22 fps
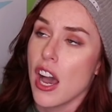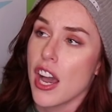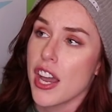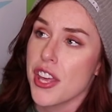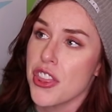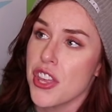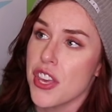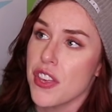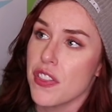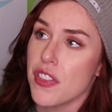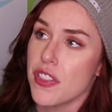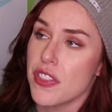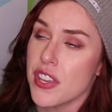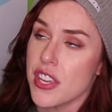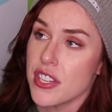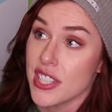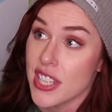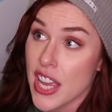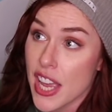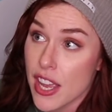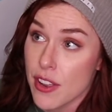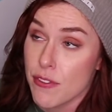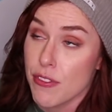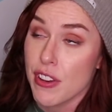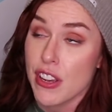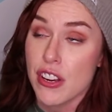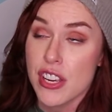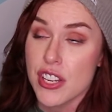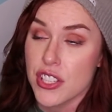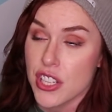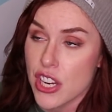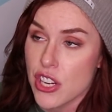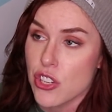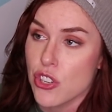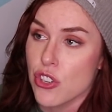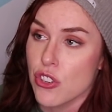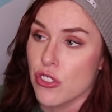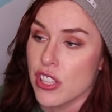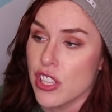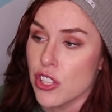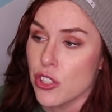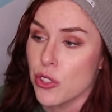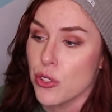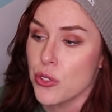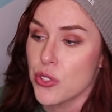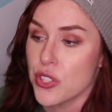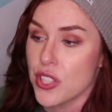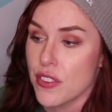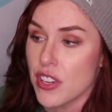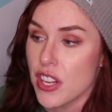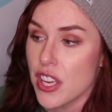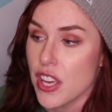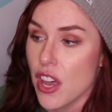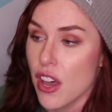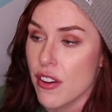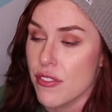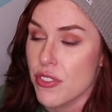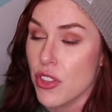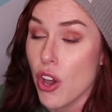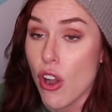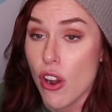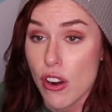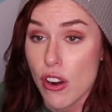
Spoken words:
I think that the very intentional inclusivity of the